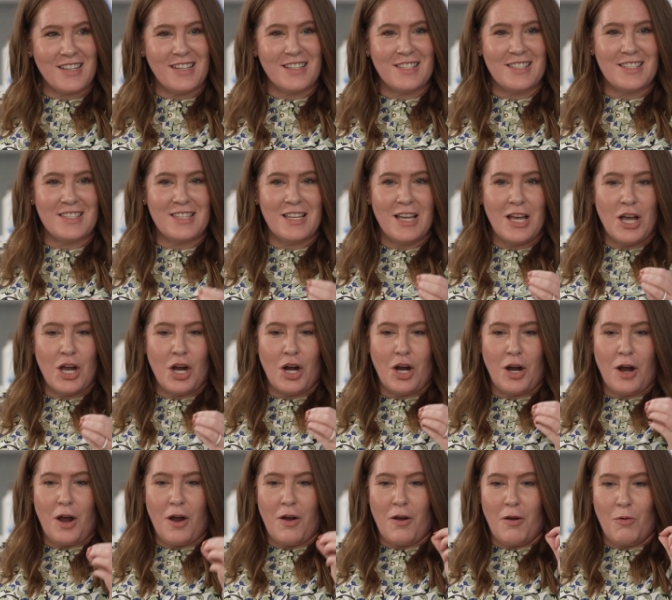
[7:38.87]
It's
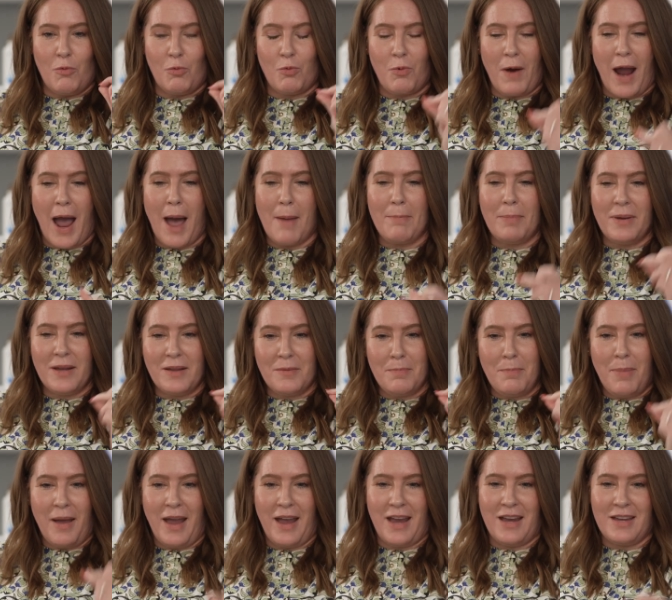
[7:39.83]

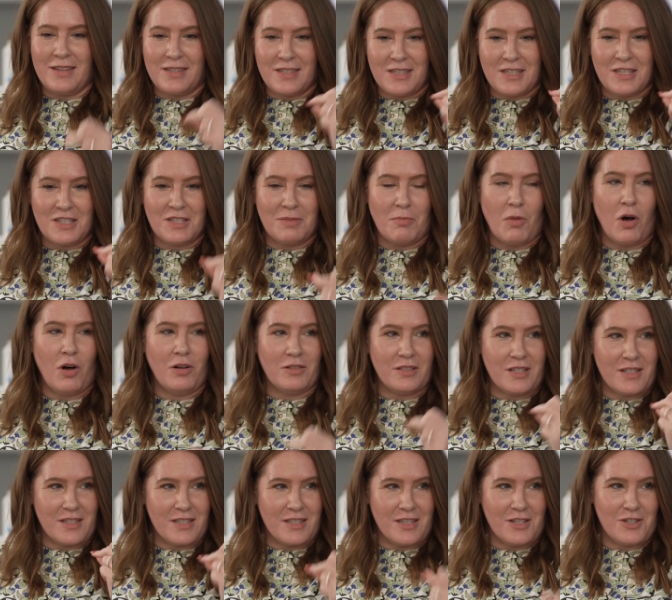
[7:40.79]
rapid paced small
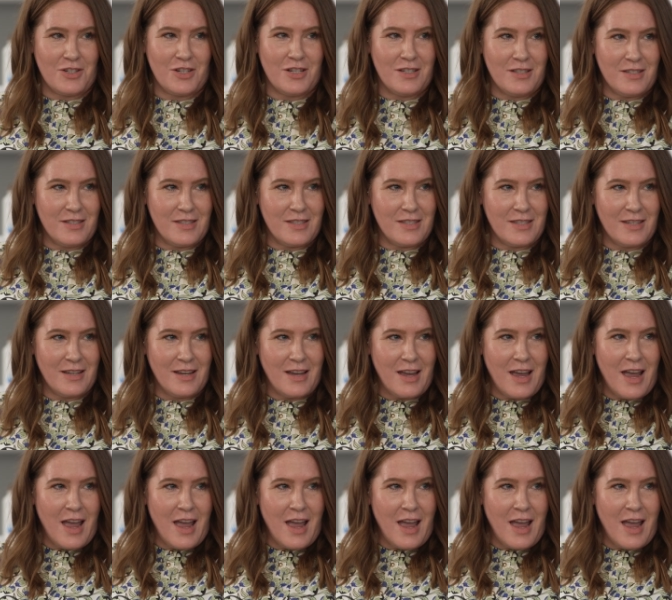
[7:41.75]
decisions.